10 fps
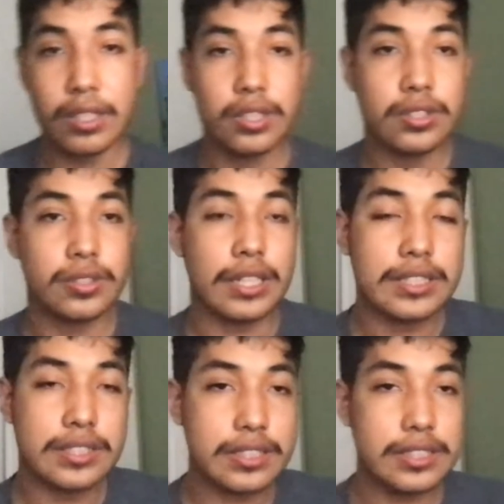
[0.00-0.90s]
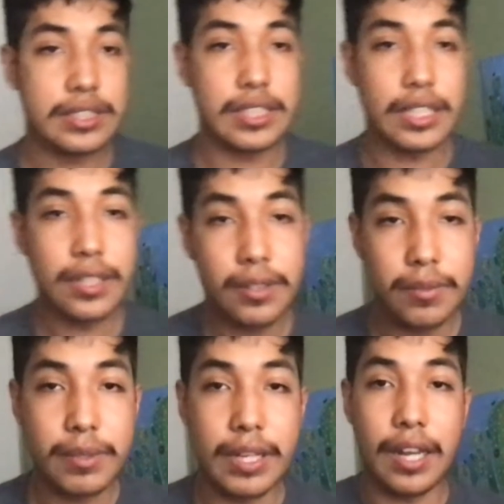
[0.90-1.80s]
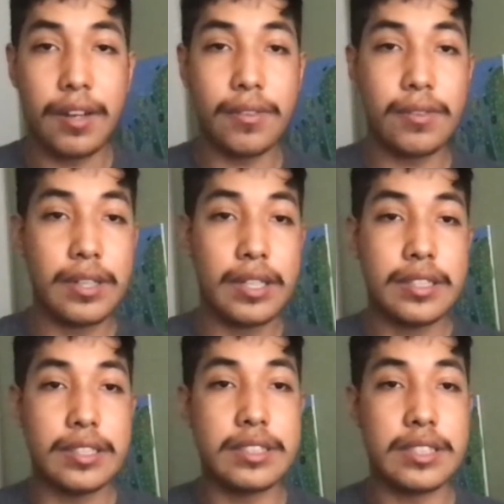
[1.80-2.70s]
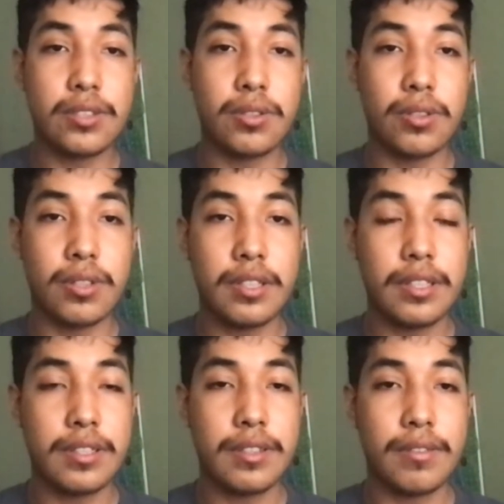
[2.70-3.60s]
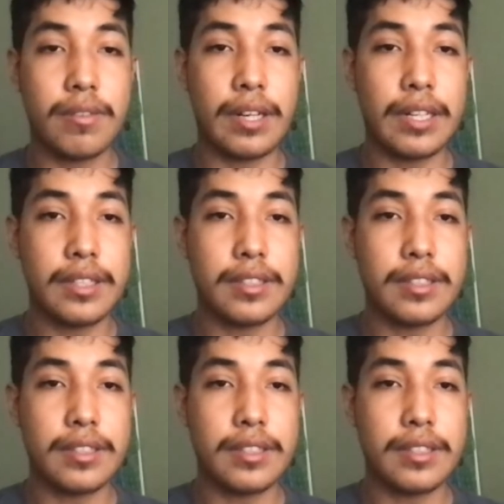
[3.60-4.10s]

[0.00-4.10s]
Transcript: So as you can see, we have the D chord, right?